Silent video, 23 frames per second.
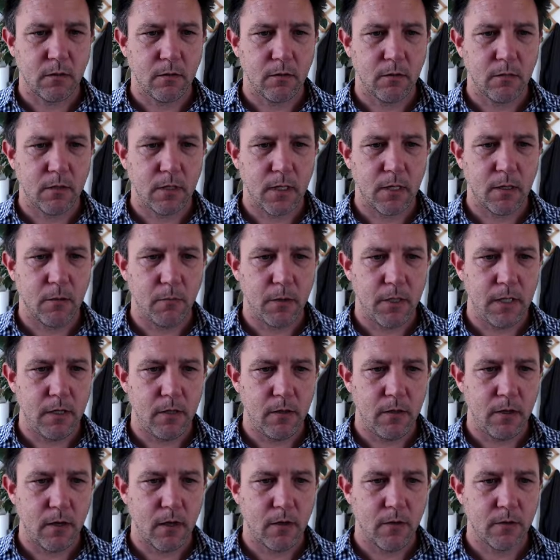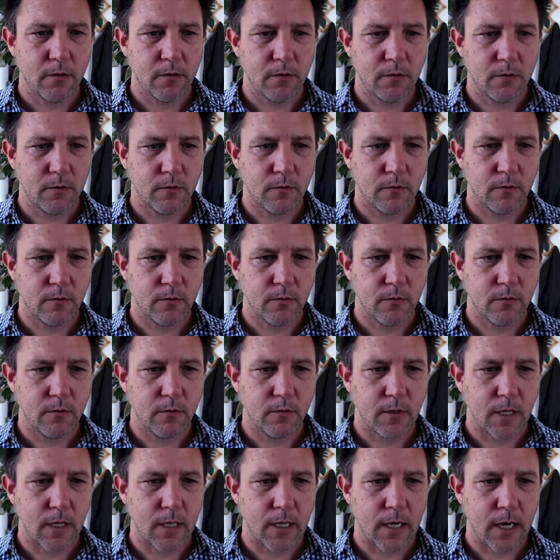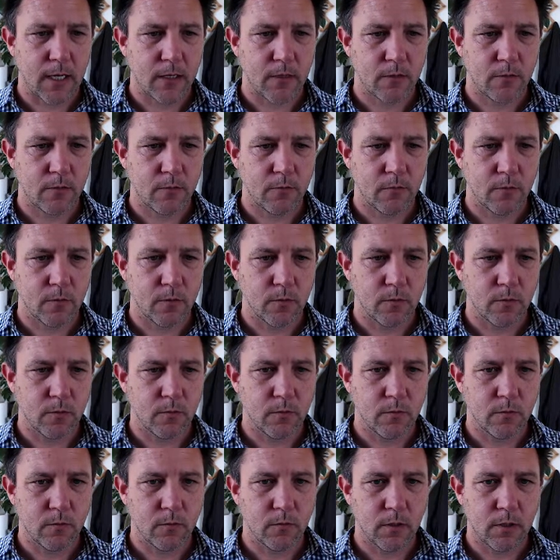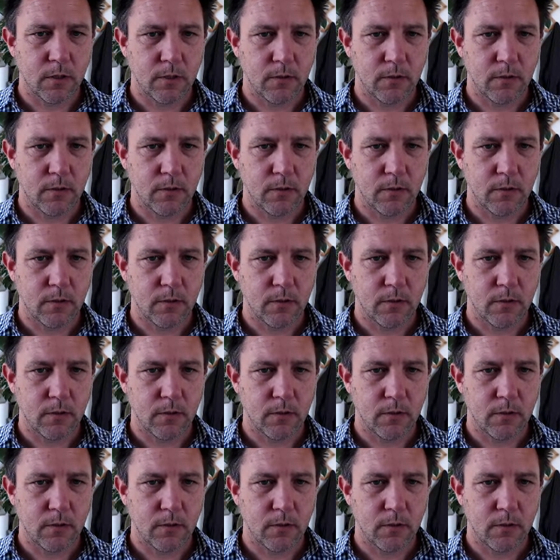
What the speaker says: Now when you go to an actual